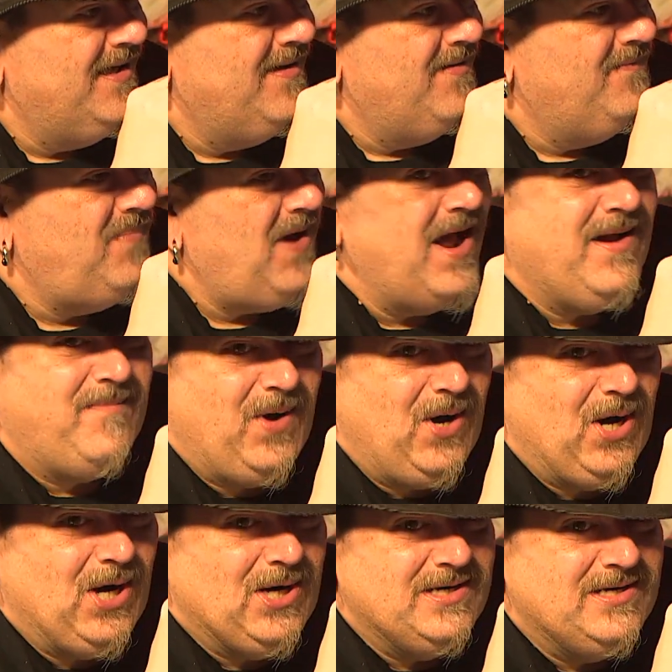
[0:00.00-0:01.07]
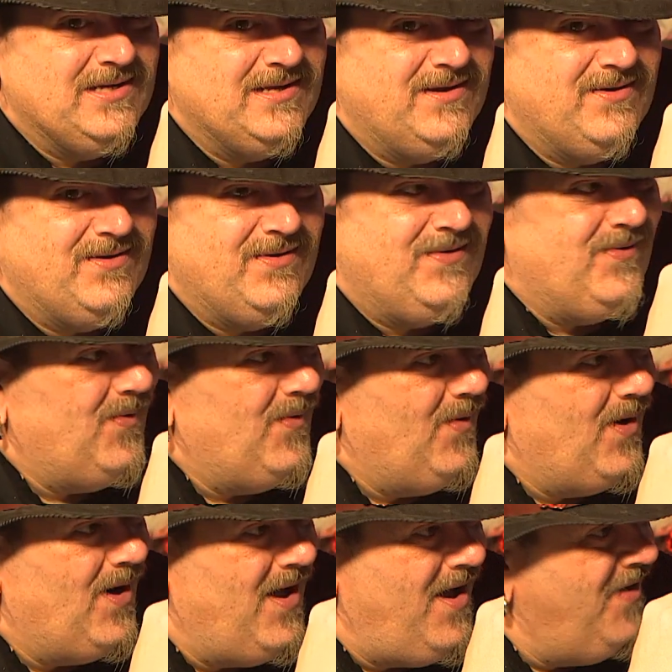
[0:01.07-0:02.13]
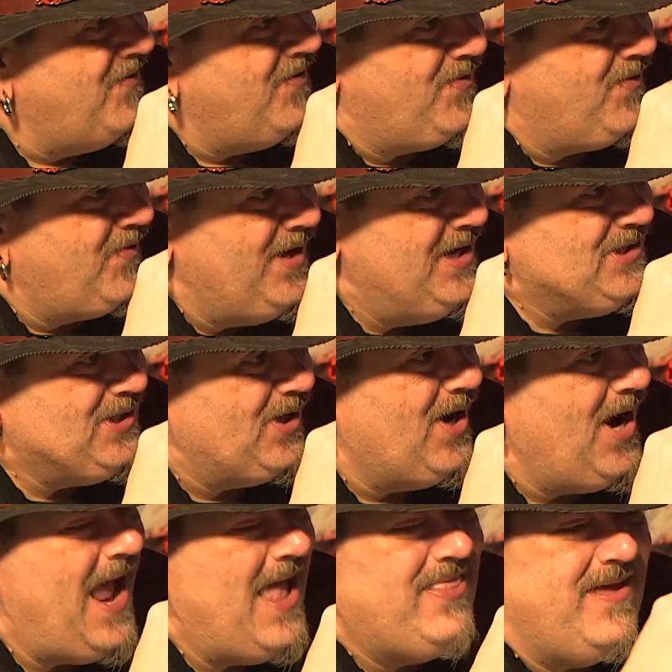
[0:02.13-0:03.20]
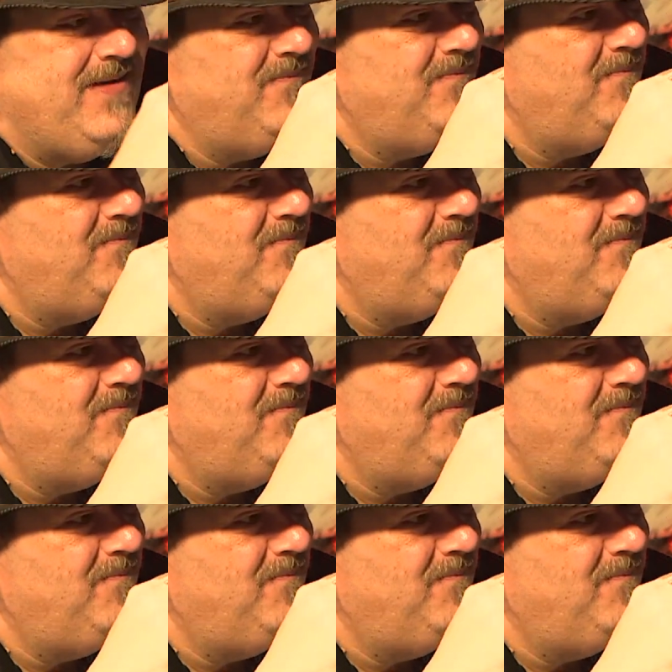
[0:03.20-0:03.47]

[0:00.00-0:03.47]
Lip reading: by a bird or other creature and then